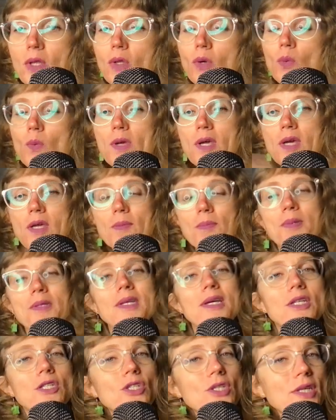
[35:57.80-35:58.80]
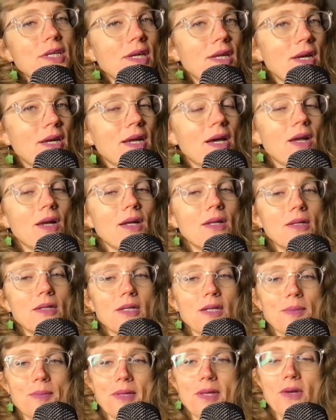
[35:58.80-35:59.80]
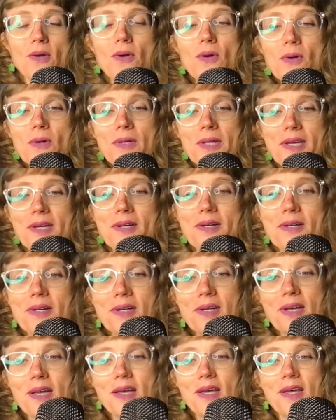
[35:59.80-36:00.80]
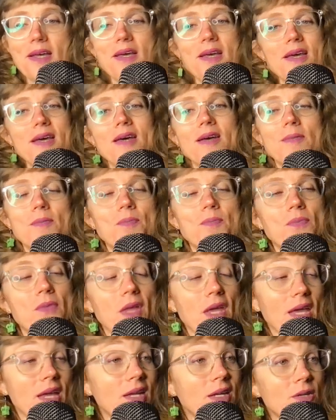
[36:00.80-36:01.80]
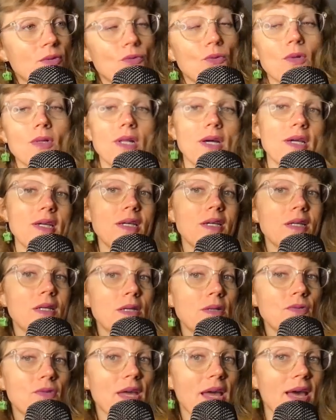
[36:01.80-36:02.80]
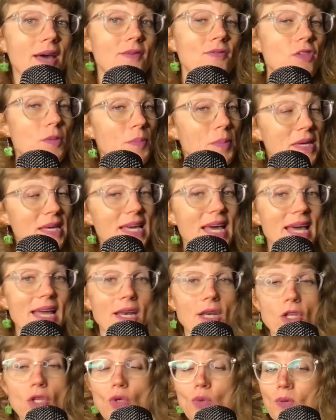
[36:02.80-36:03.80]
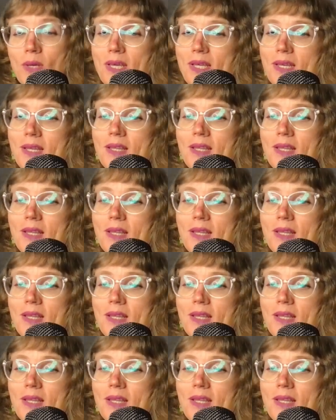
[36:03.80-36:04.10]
We can potentially get it out a little bit earlier. And if we're lucky enough to have the Piett unit,